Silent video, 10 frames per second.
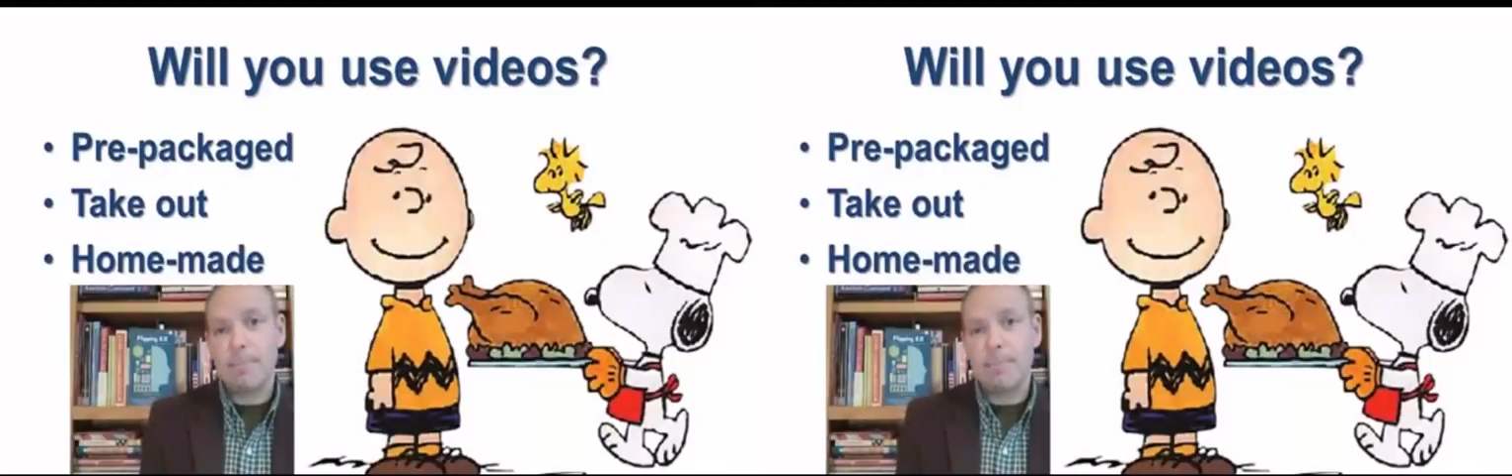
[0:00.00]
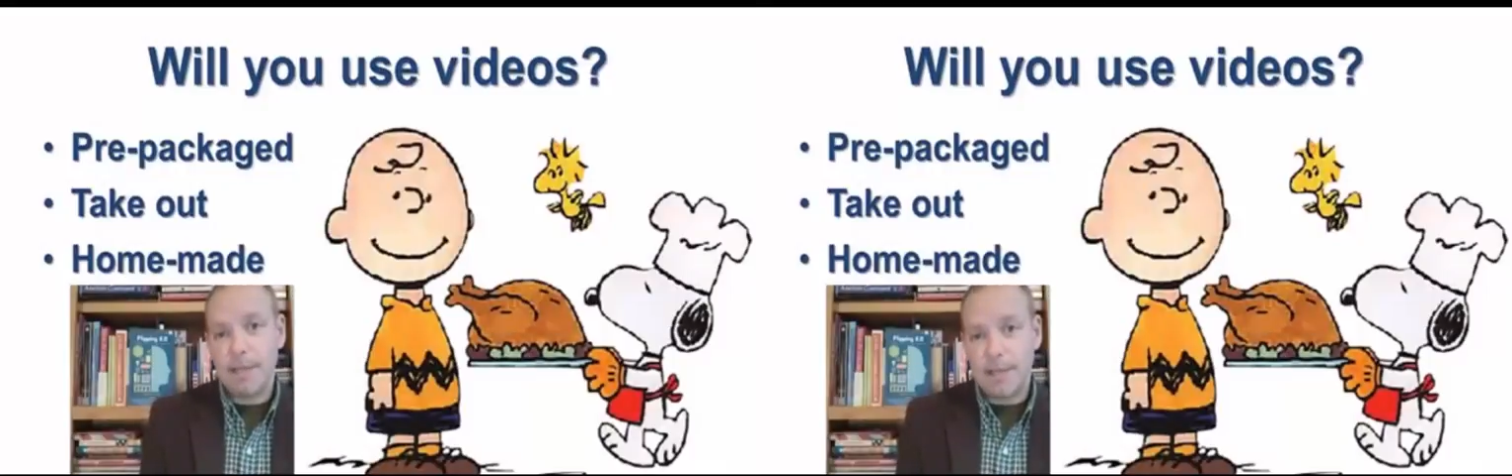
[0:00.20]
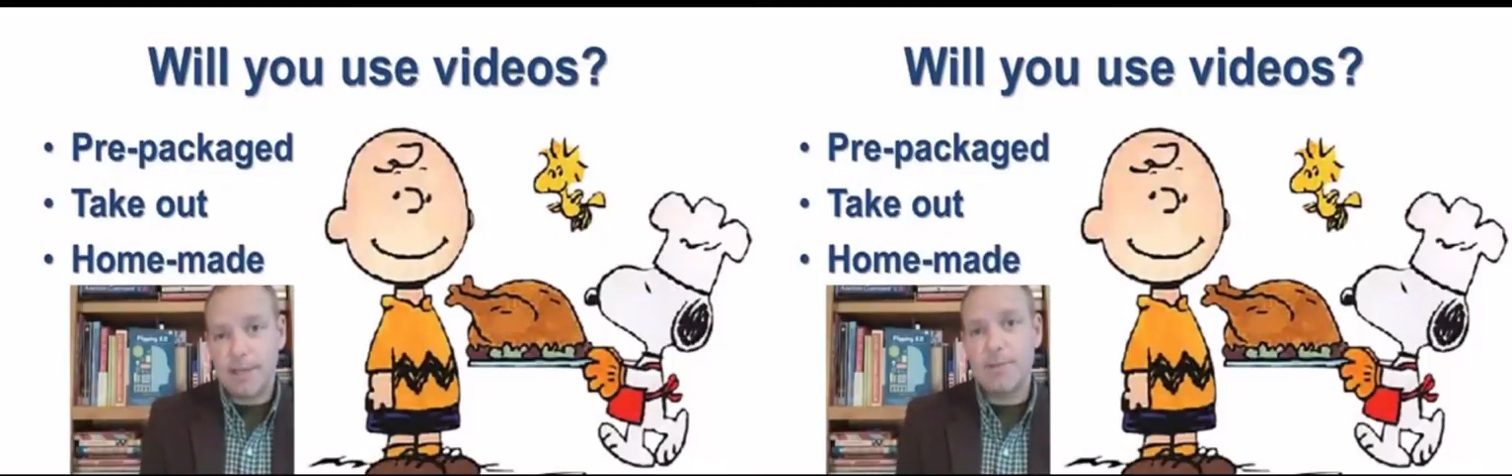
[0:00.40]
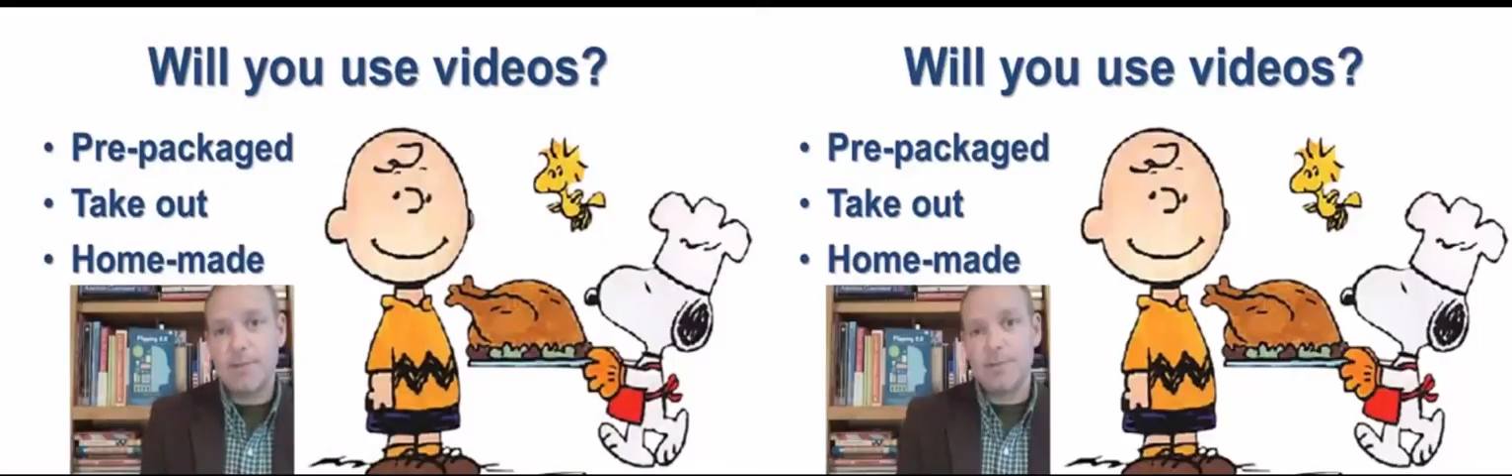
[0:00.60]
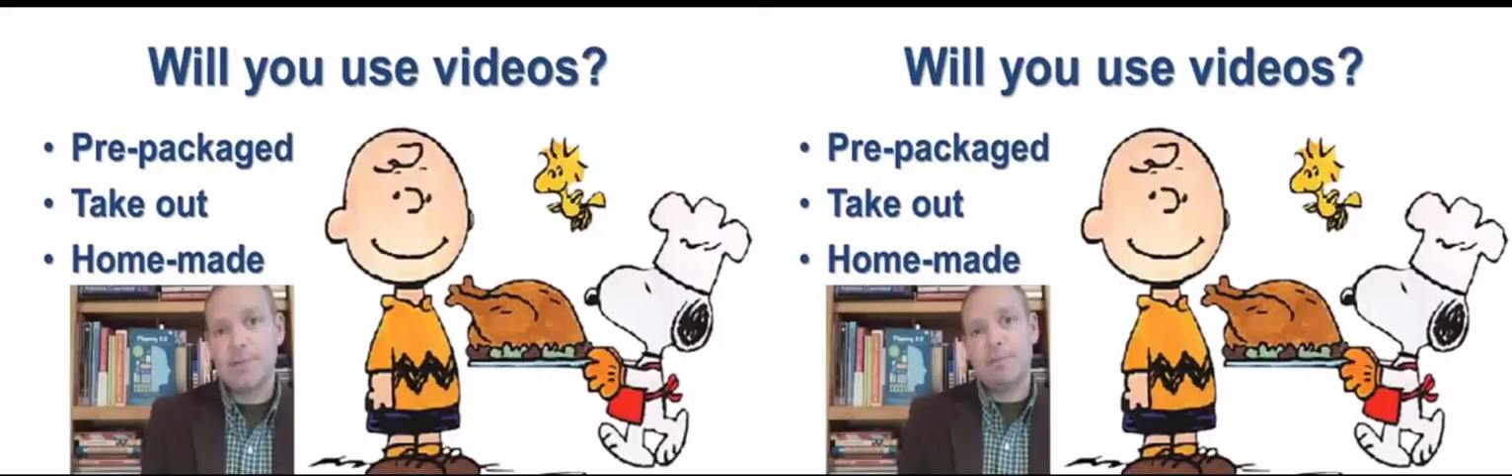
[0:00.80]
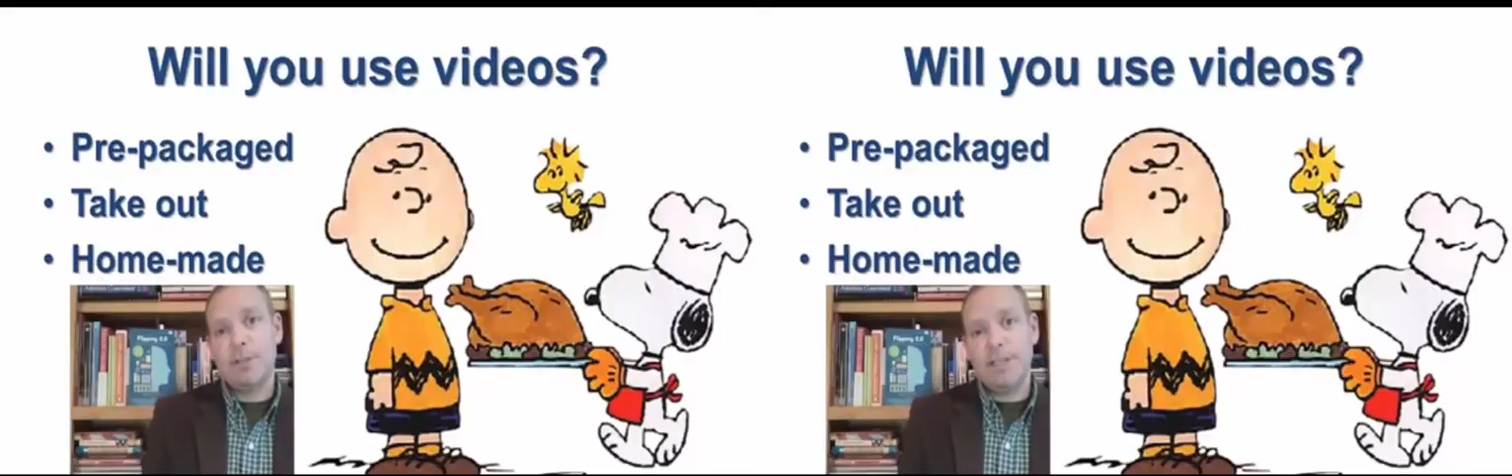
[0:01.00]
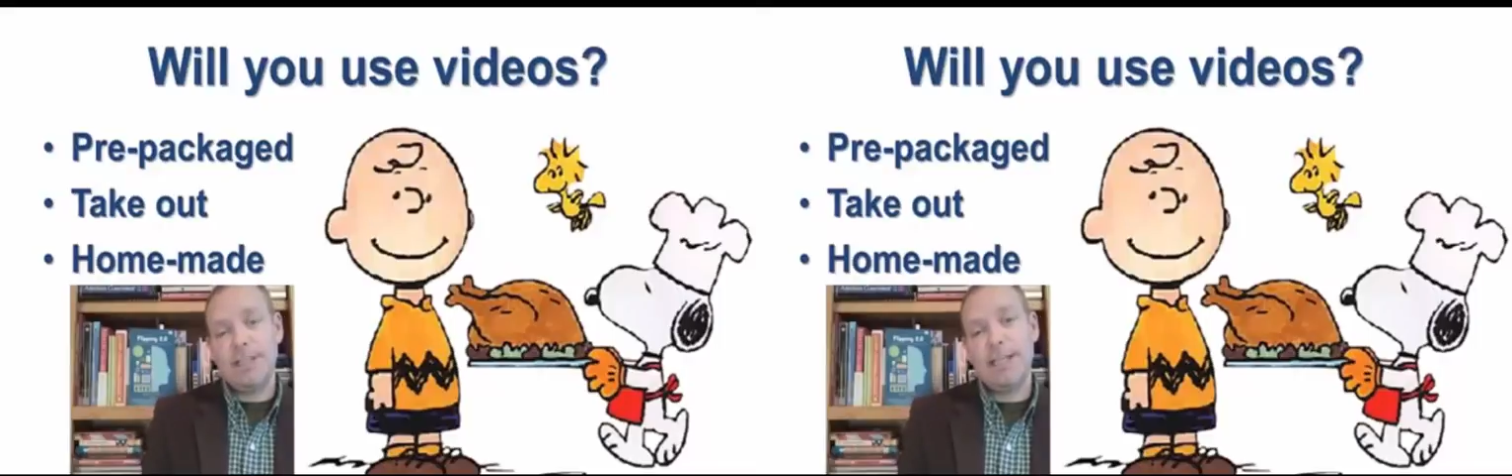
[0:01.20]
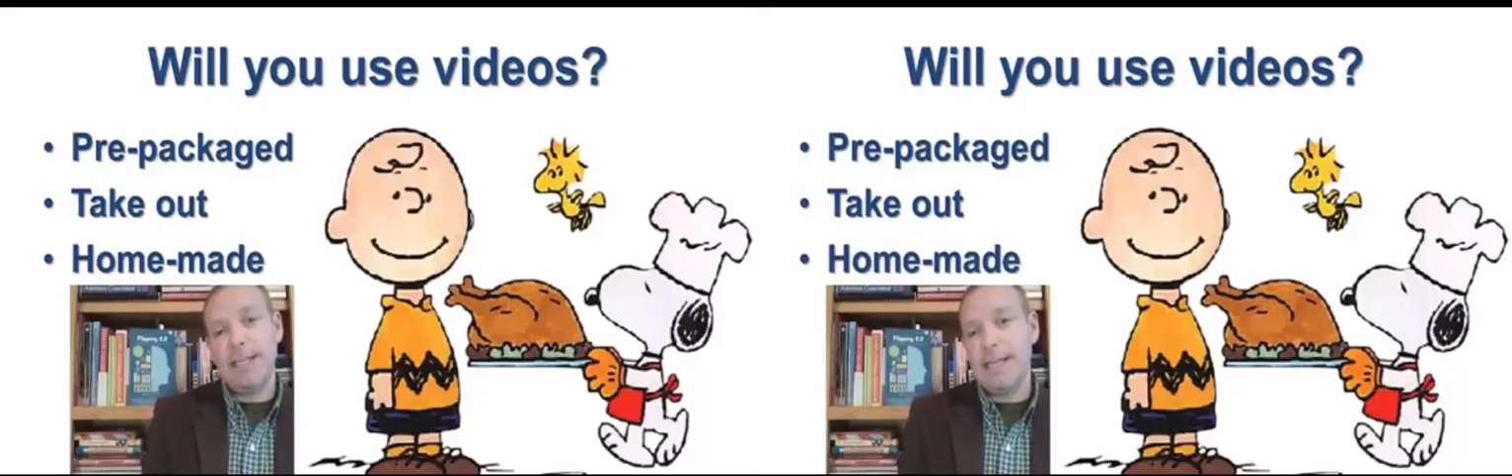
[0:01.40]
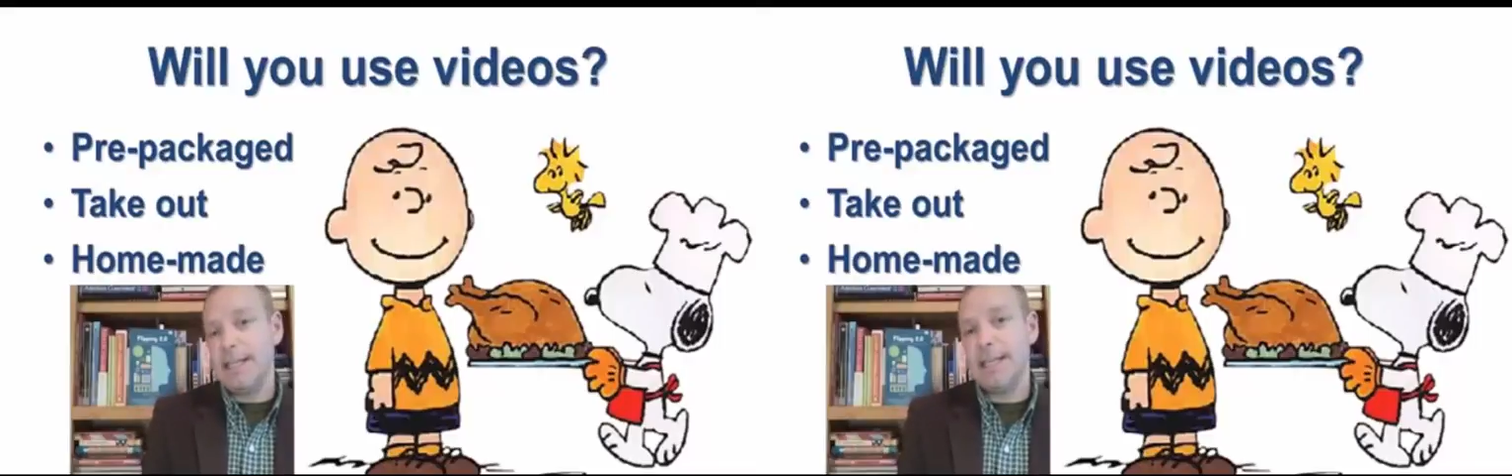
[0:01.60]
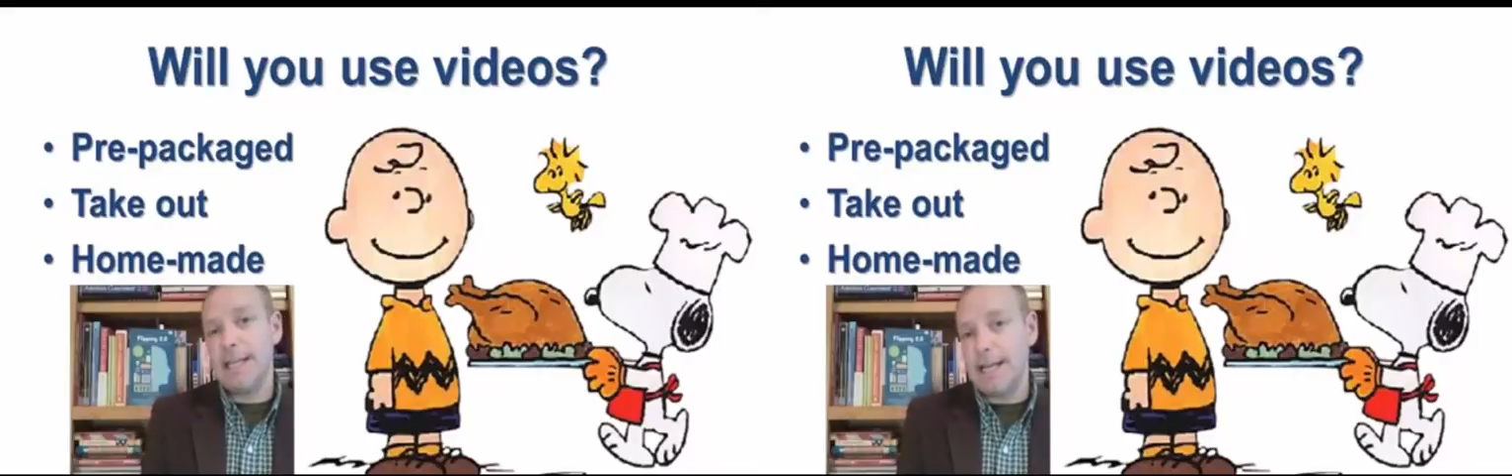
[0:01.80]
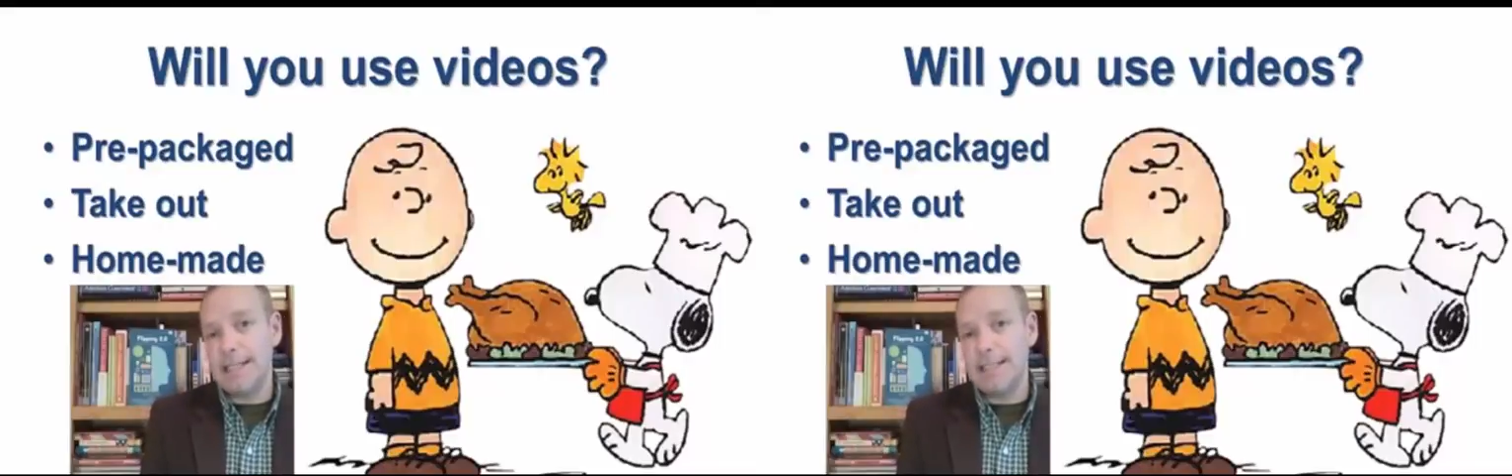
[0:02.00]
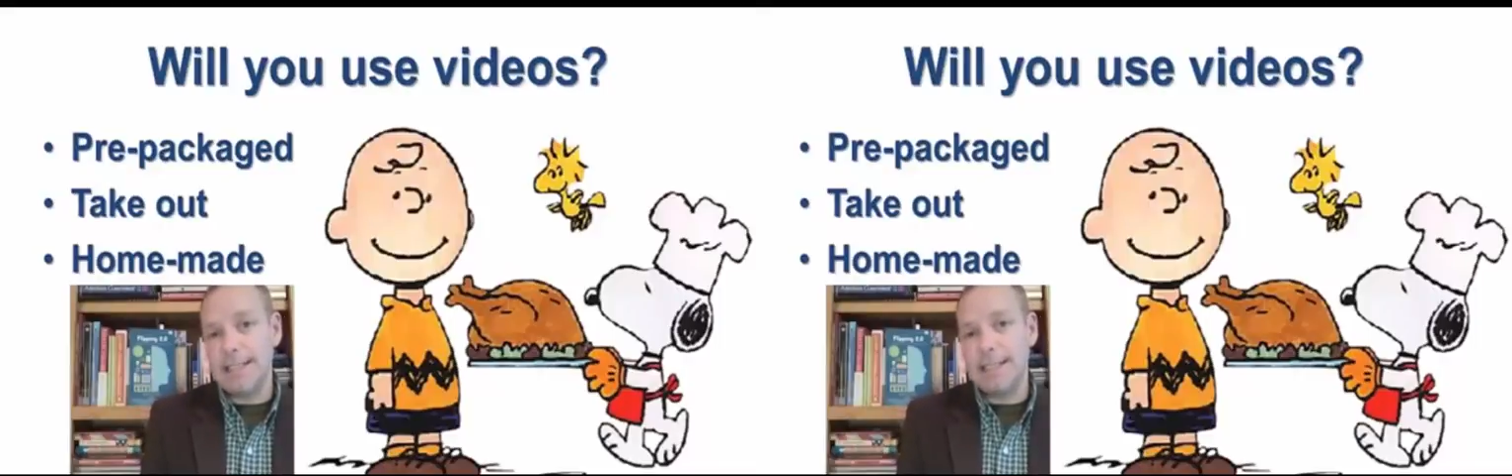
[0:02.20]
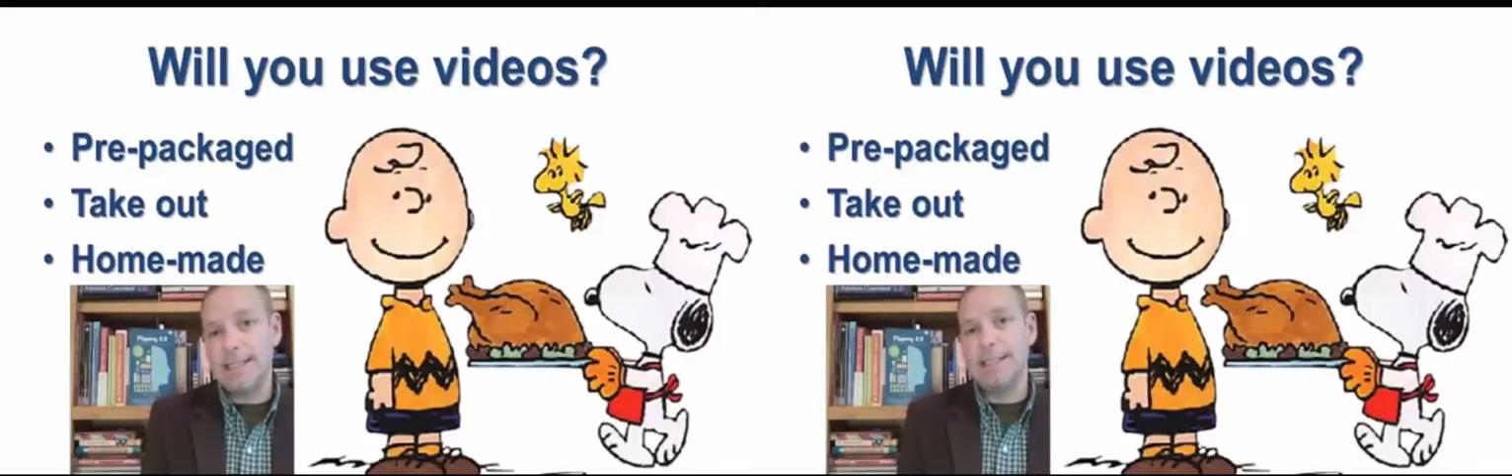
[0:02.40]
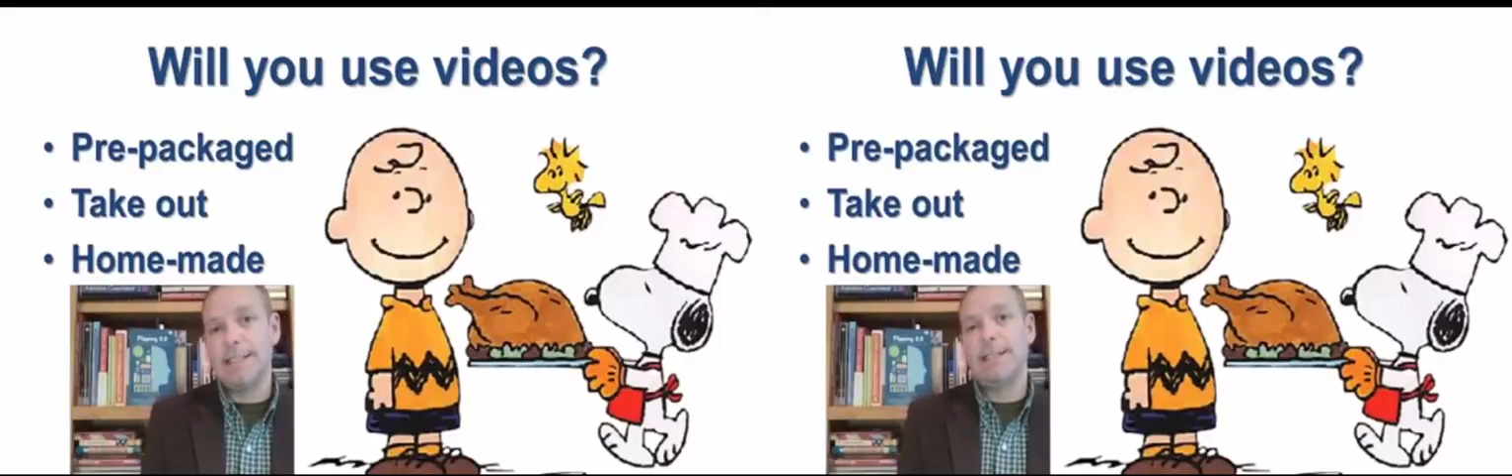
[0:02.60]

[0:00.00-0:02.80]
because you need to get the content